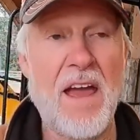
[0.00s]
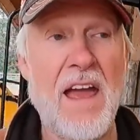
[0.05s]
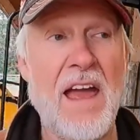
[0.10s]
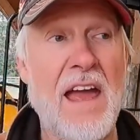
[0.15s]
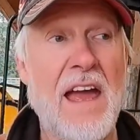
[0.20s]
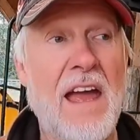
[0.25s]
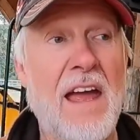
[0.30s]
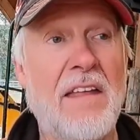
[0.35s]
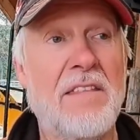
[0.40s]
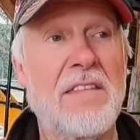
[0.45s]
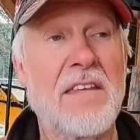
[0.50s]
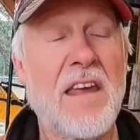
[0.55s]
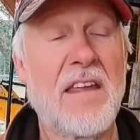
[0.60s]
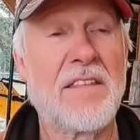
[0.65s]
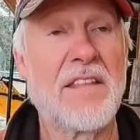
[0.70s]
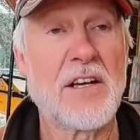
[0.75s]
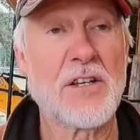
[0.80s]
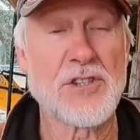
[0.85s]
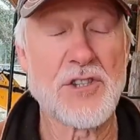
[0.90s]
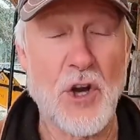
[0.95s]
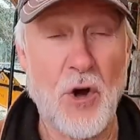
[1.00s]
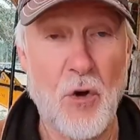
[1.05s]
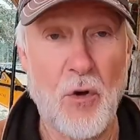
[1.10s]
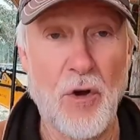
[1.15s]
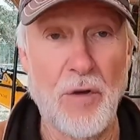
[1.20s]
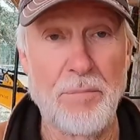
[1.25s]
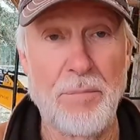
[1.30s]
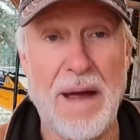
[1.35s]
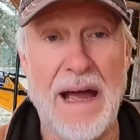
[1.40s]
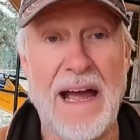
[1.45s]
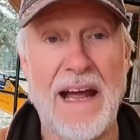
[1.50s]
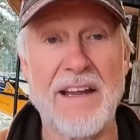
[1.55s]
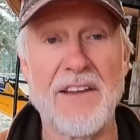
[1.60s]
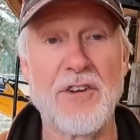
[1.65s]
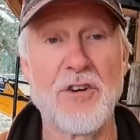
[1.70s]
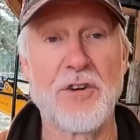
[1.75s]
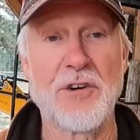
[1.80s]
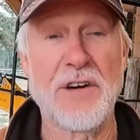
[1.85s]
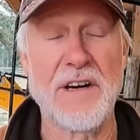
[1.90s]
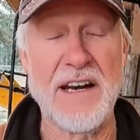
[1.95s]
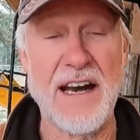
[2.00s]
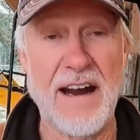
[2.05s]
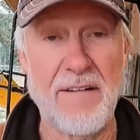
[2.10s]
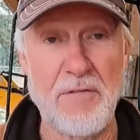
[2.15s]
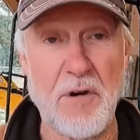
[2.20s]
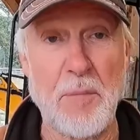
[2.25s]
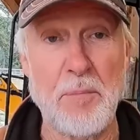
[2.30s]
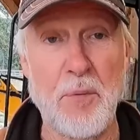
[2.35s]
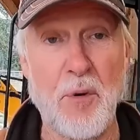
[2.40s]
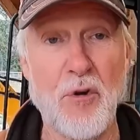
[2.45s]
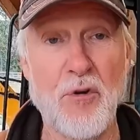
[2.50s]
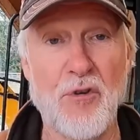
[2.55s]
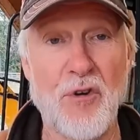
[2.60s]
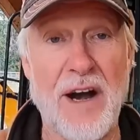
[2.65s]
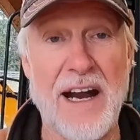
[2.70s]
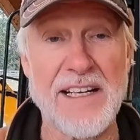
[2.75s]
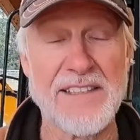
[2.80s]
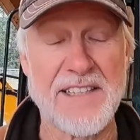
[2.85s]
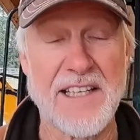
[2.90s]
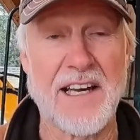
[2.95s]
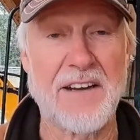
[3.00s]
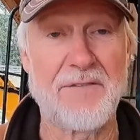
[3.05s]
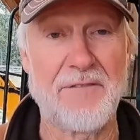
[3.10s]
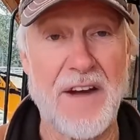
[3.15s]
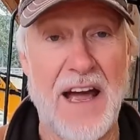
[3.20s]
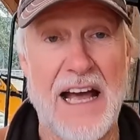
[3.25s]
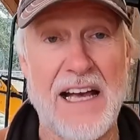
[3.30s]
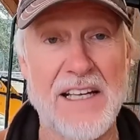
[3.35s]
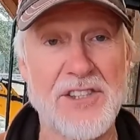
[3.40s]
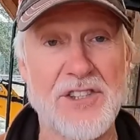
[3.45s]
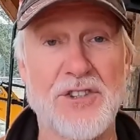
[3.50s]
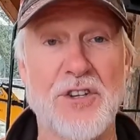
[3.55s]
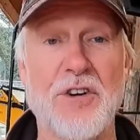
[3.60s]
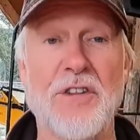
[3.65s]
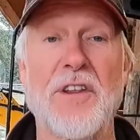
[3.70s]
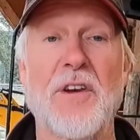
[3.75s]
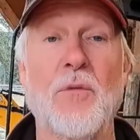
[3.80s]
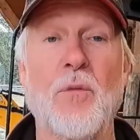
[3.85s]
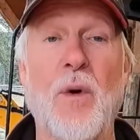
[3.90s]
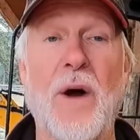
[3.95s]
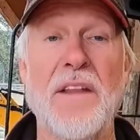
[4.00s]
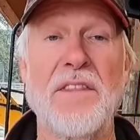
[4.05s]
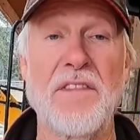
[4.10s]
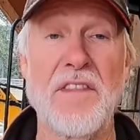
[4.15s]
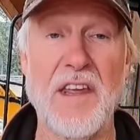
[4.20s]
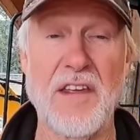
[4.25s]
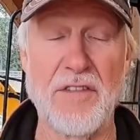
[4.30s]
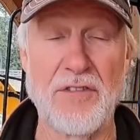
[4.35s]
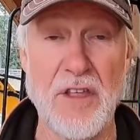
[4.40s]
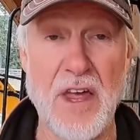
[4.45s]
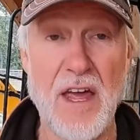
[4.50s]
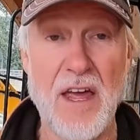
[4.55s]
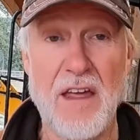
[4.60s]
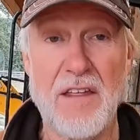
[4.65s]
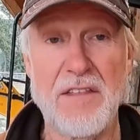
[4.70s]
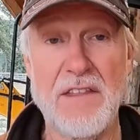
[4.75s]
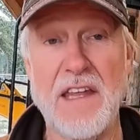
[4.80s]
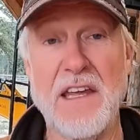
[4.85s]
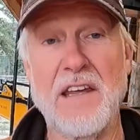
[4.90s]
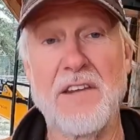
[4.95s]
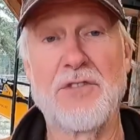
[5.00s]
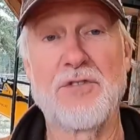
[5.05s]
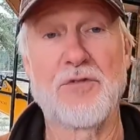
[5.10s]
And there's a holdback. You're never progressing faster than what the